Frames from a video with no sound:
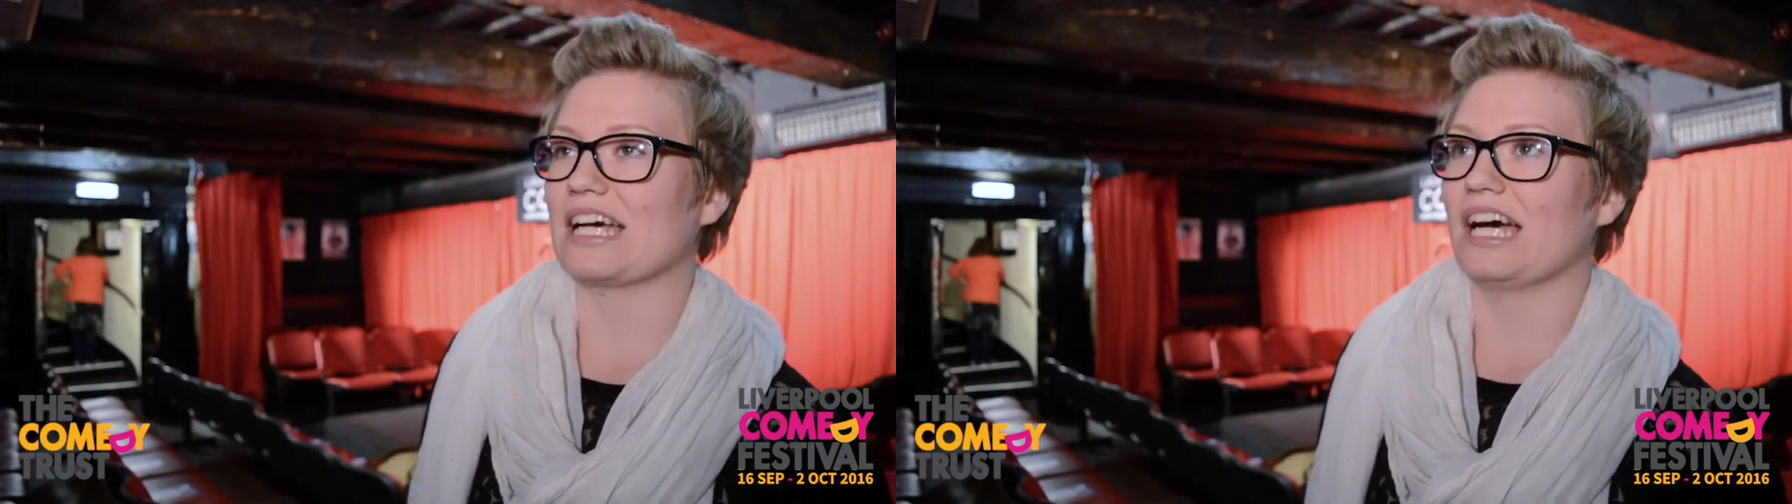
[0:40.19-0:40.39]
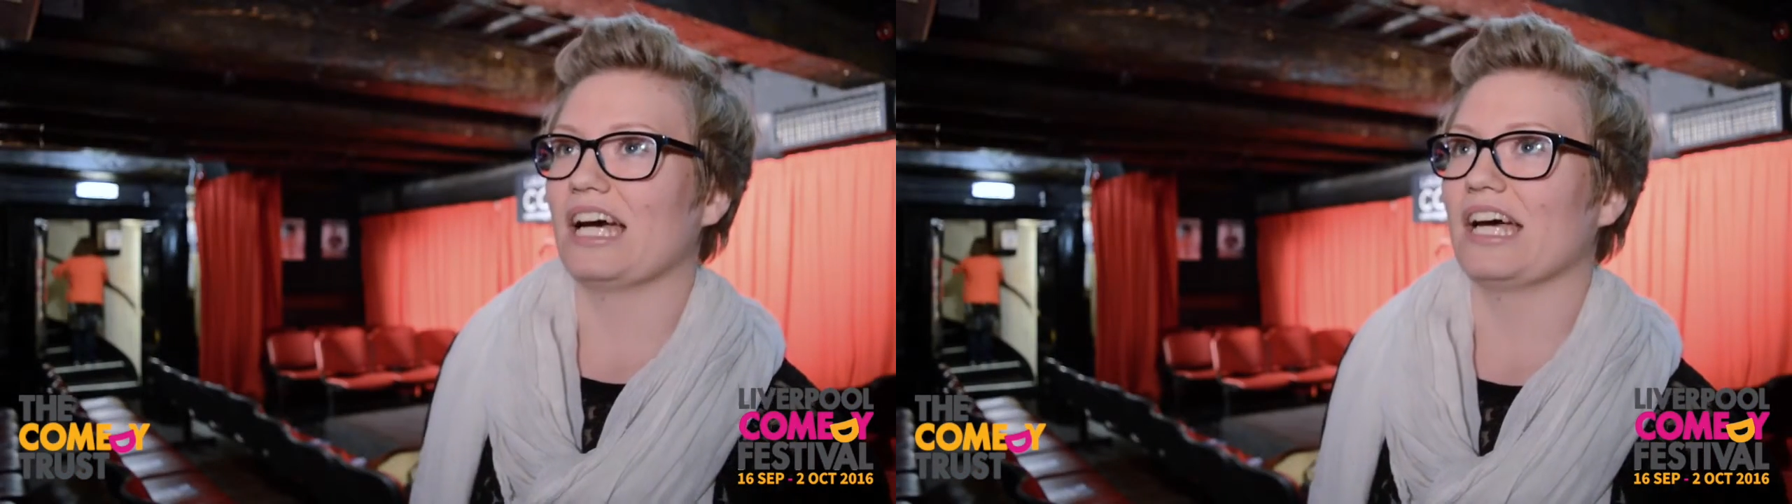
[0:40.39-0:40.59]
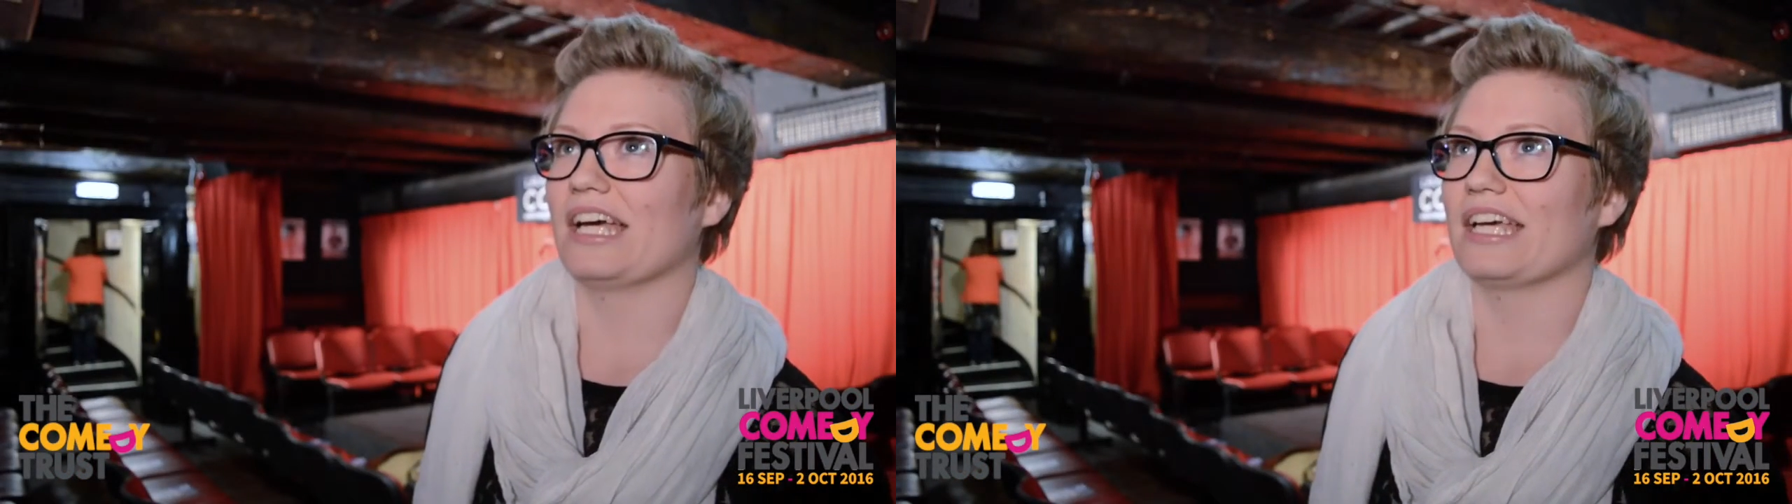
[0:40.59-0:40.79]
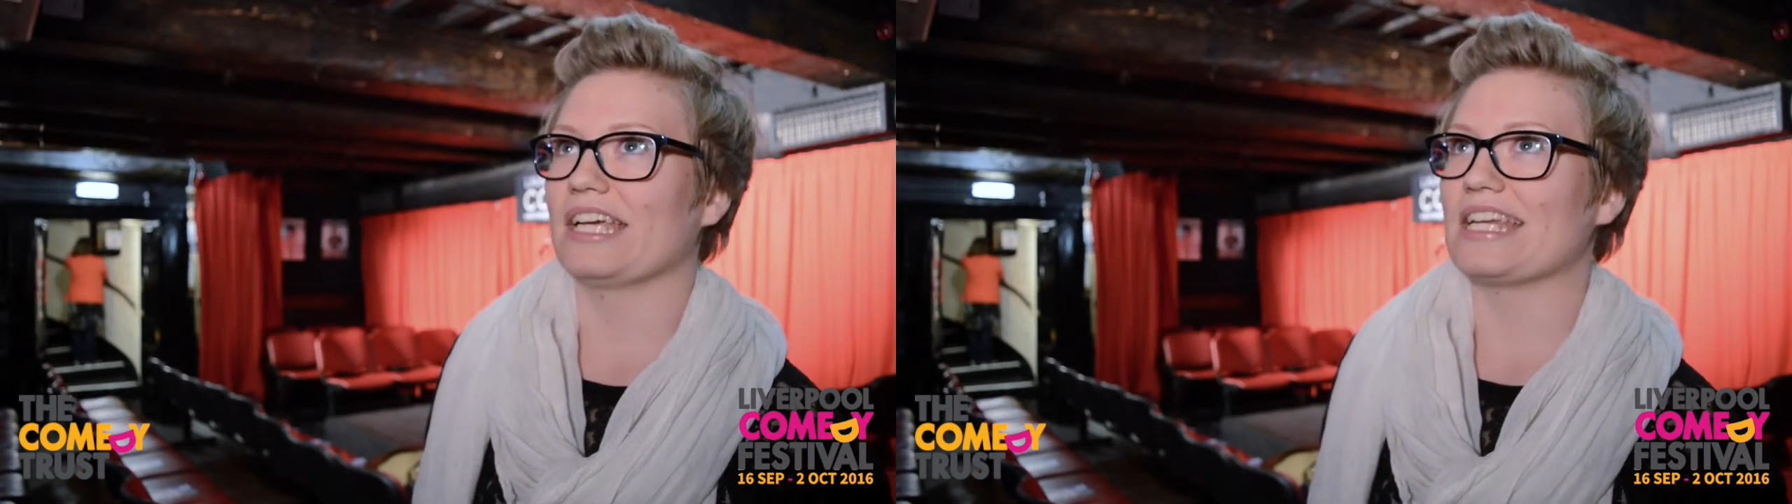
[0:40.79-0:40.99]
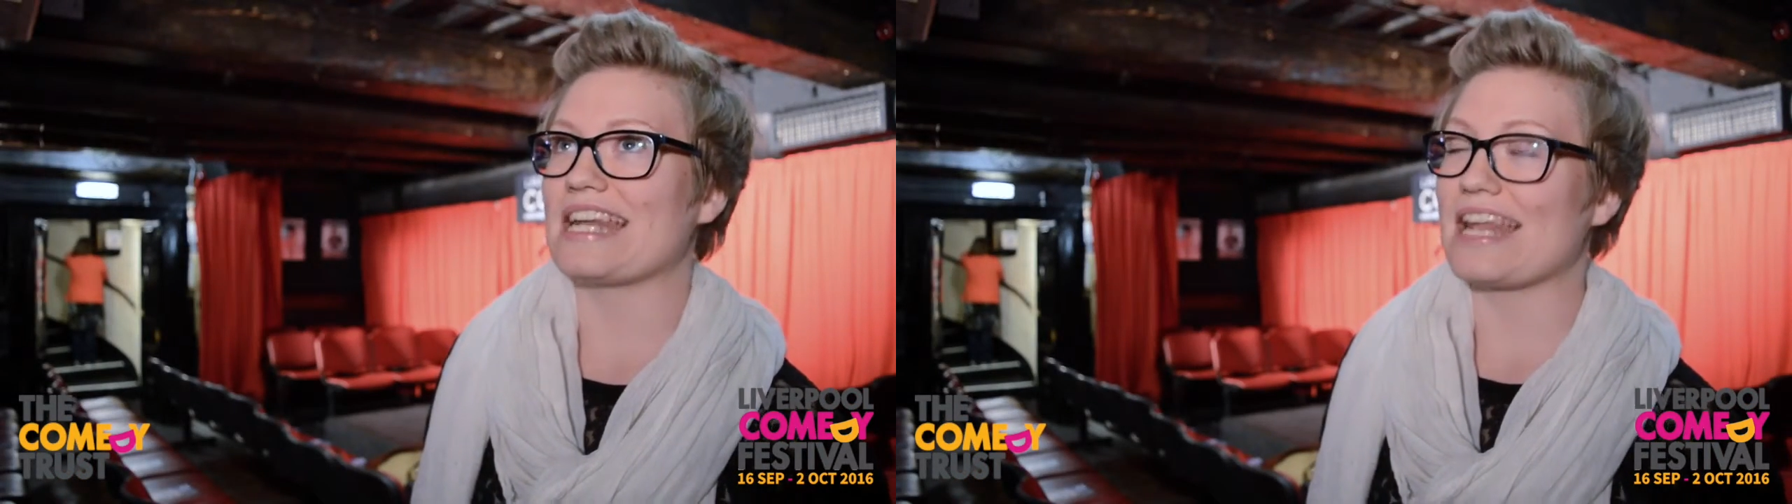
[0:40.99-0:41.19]

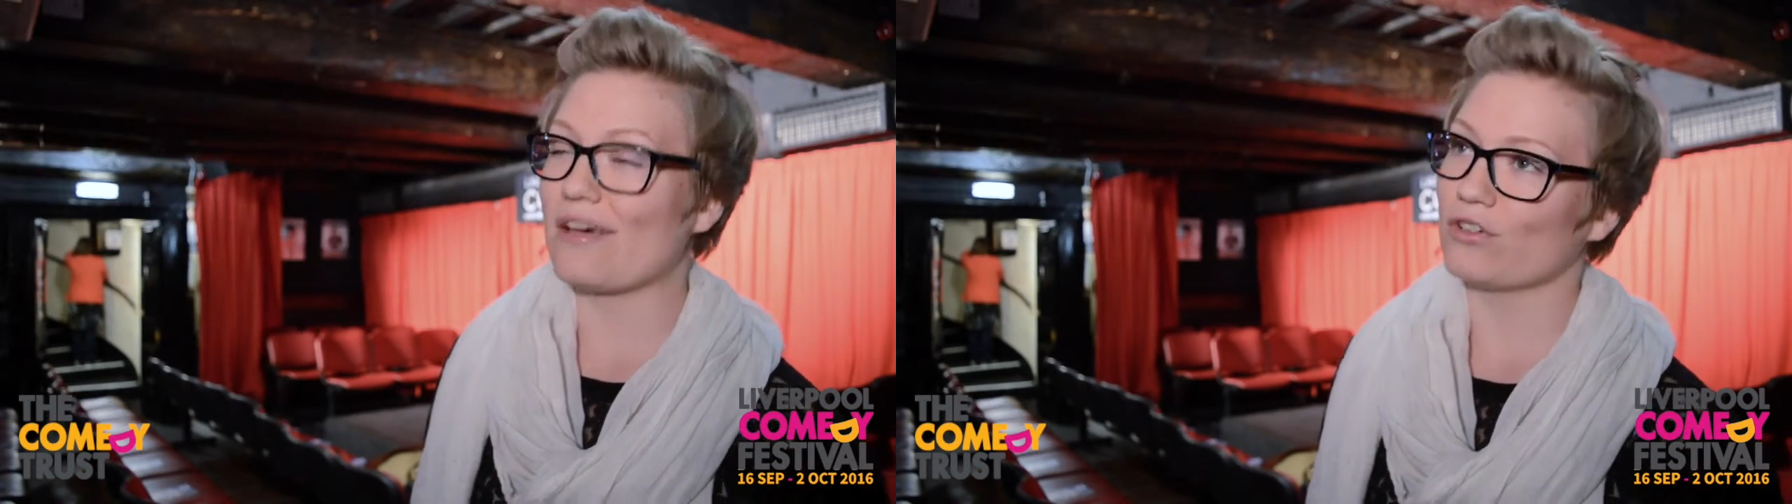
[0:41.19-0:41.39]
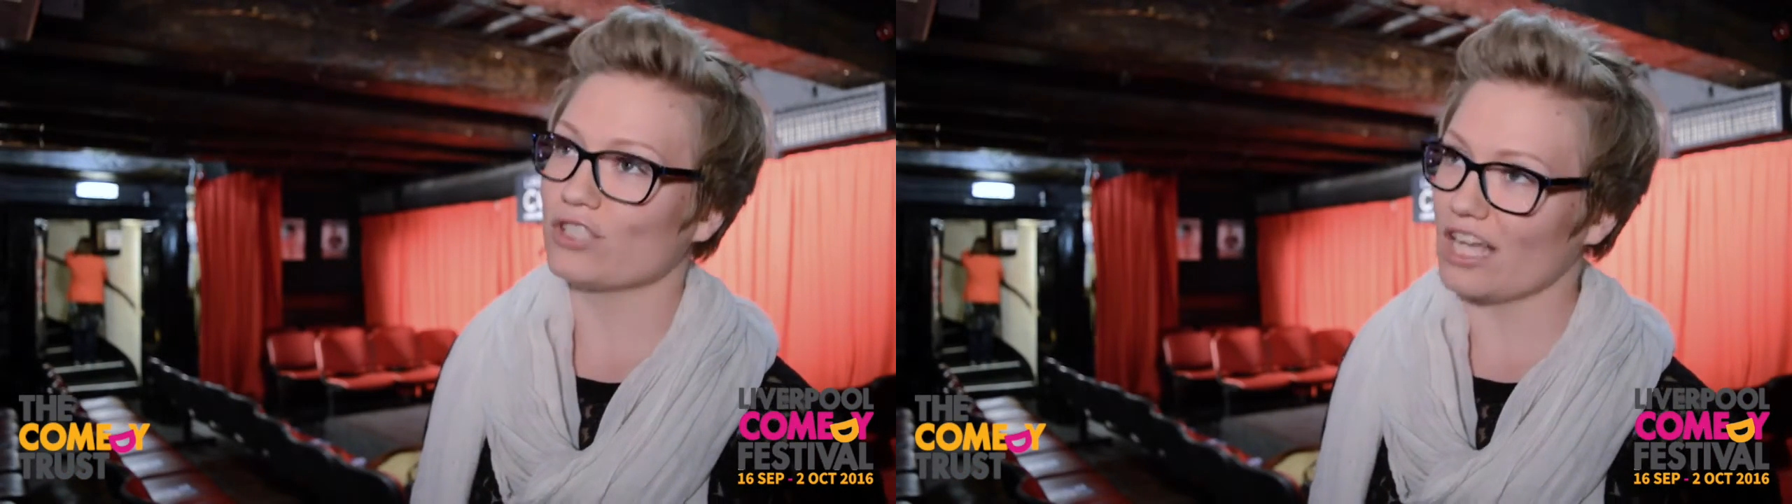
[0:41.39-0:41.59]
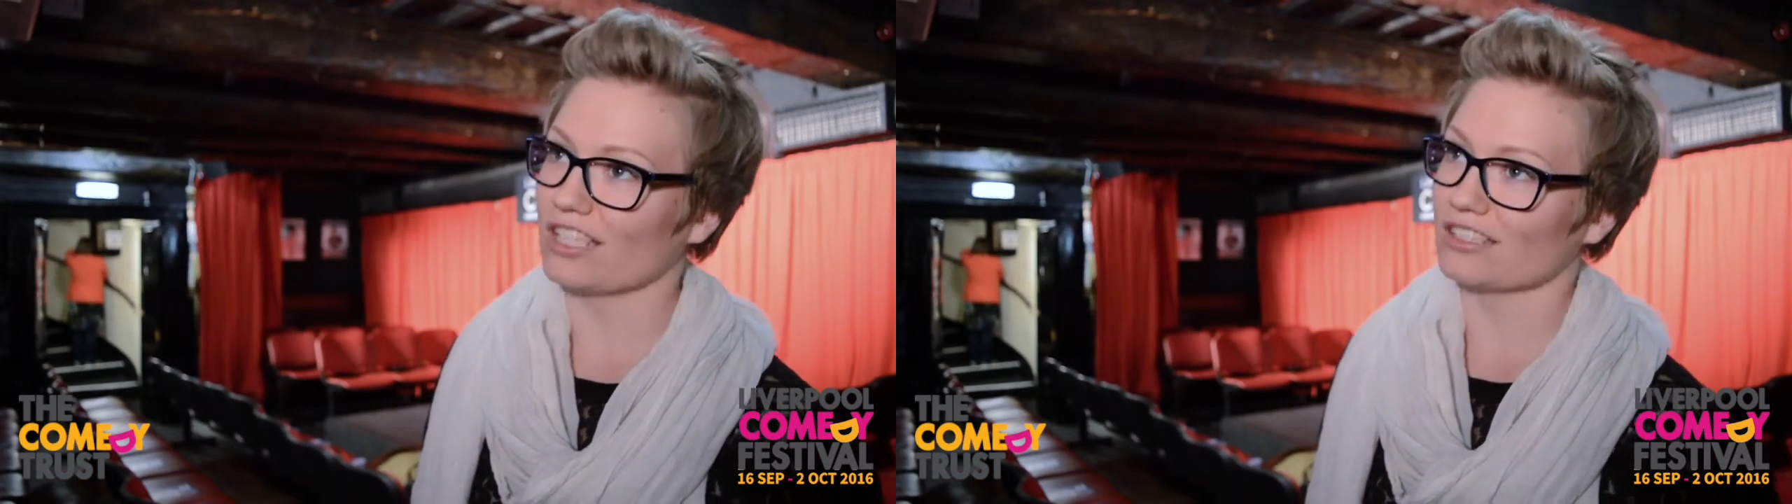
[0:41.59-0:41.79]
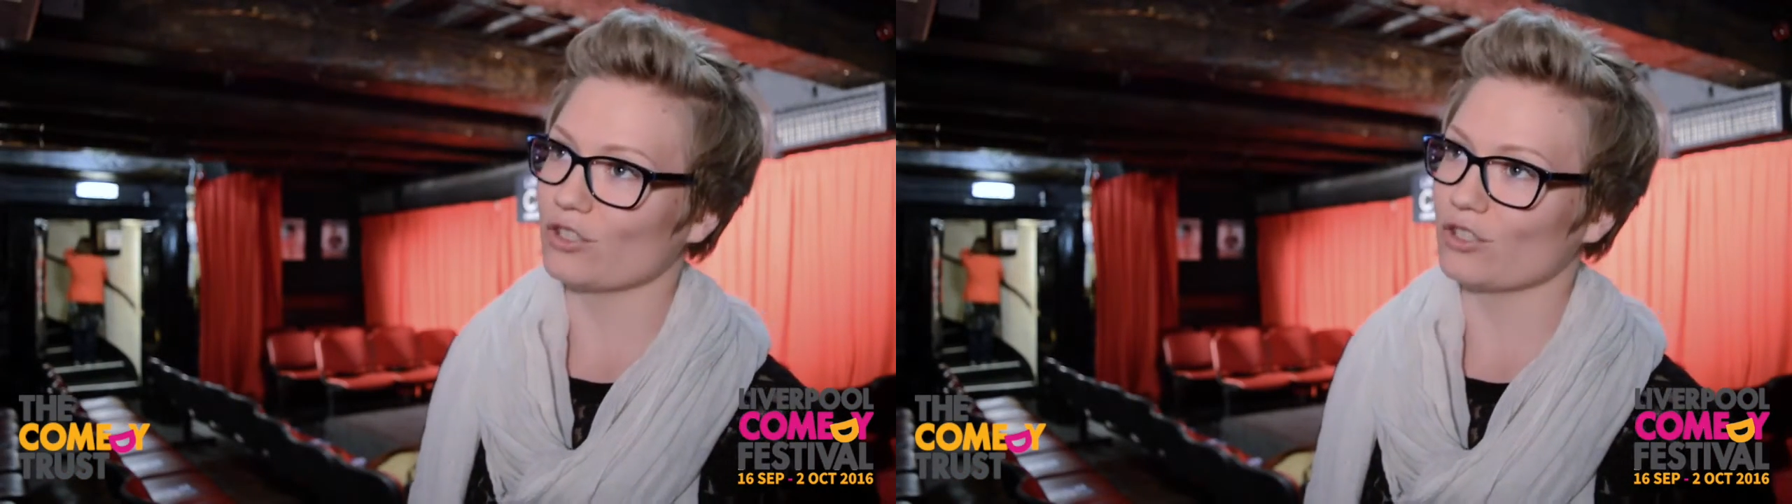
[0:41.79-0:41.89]
I never done